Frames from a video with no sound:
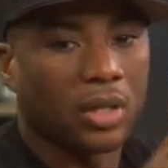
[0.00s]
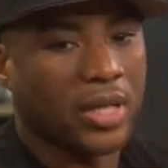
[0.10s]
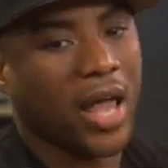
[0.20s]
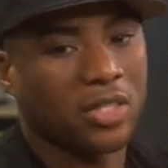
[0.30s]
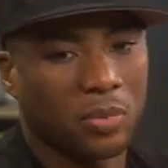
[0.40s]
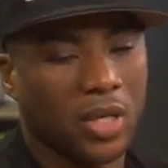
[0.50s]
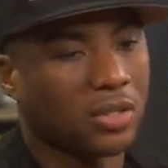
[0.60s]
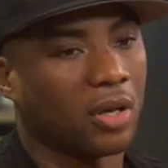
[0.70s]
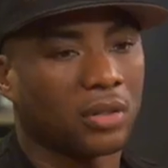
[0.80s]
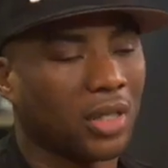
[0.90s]
That, to me,
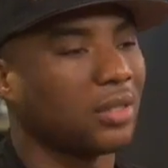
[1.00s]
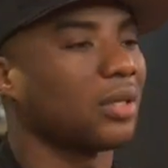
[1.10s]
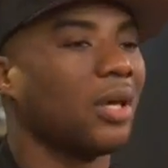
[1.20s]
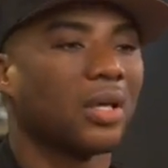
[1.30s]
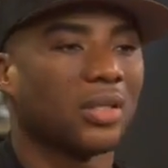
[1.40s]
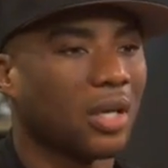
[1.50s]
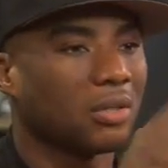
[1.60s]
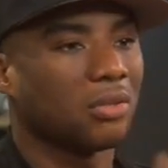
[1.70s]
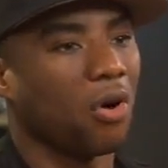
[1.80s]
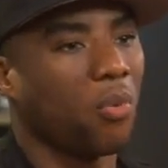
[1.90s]
is authentic. Because
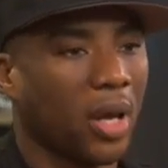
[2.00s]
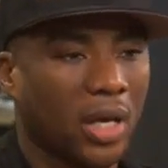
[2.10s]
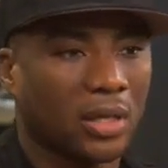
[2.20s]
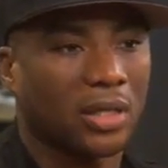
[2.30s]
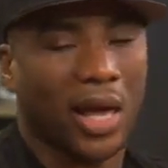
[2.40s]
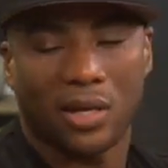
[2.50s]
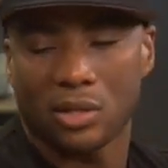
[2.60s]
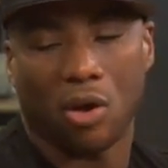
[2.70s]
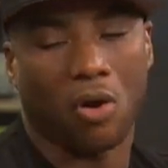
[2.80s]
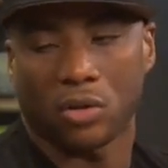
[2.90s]
there's no way in the
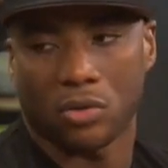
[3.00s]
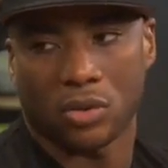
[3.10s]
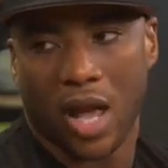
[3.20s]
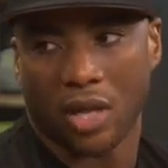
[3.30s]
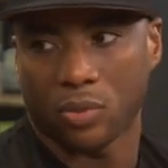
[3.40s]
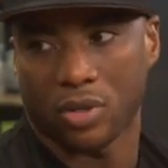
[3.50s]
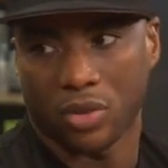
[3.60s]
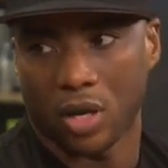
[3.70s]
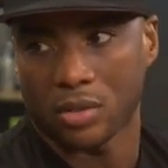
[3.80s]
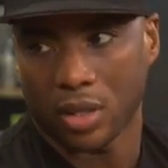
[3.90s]
90s all of those guys were the
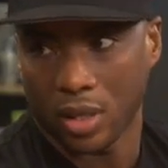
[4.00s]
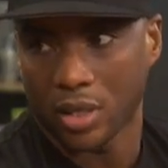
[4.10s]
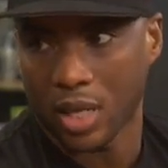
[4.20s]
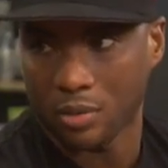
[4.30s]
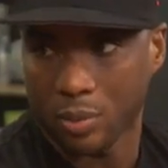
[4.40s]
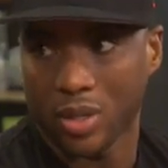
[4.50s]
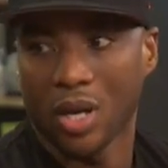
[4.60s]
thugs that they claim to be.